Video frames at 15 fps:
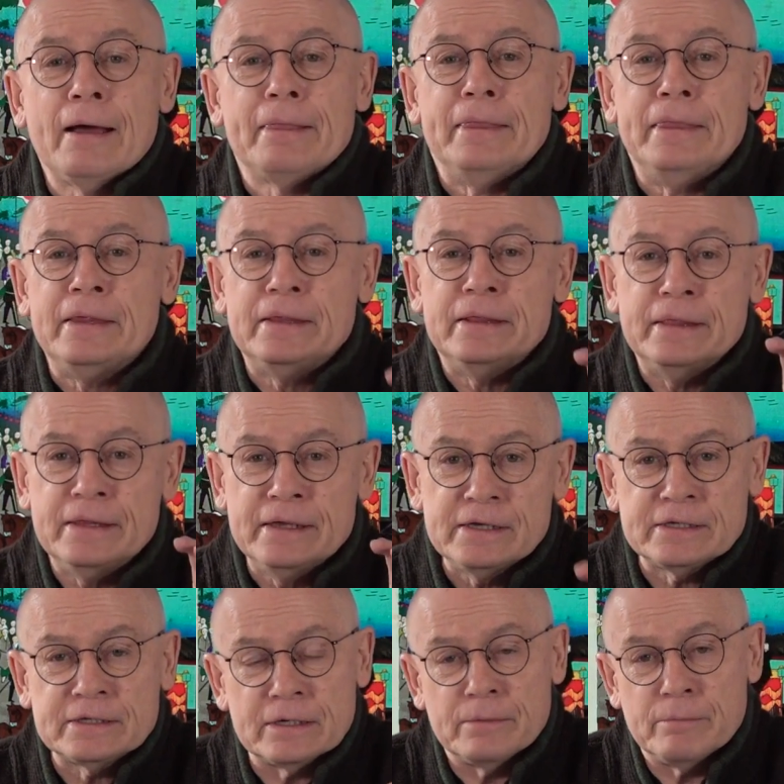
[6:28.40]

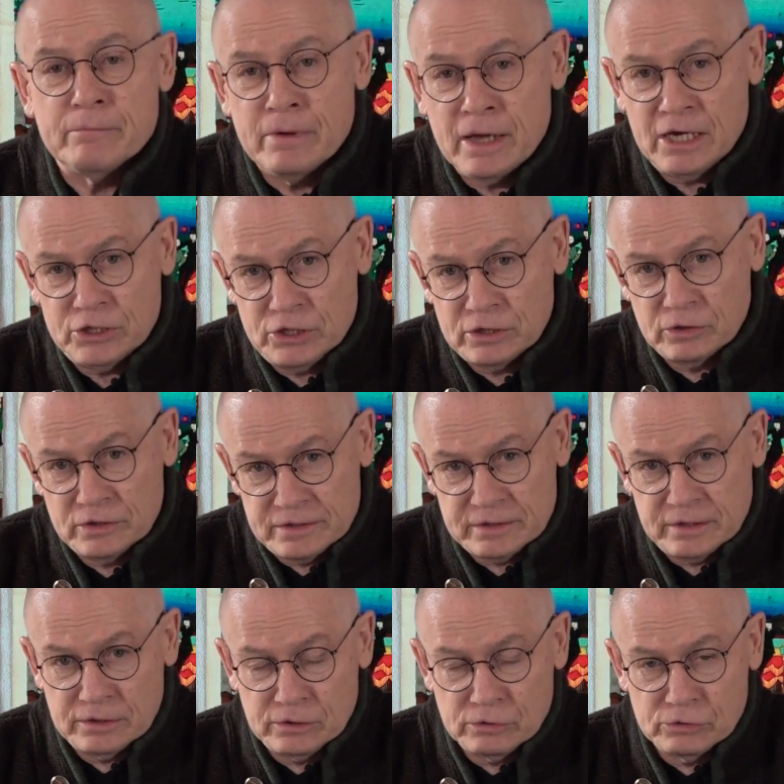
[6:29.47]
This Meiji
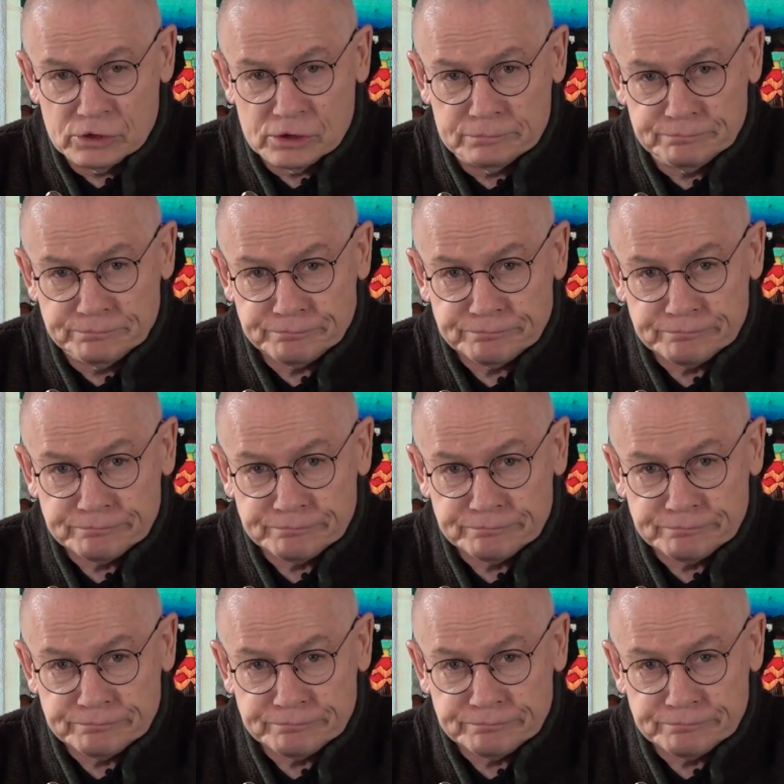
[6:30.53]
Constitution,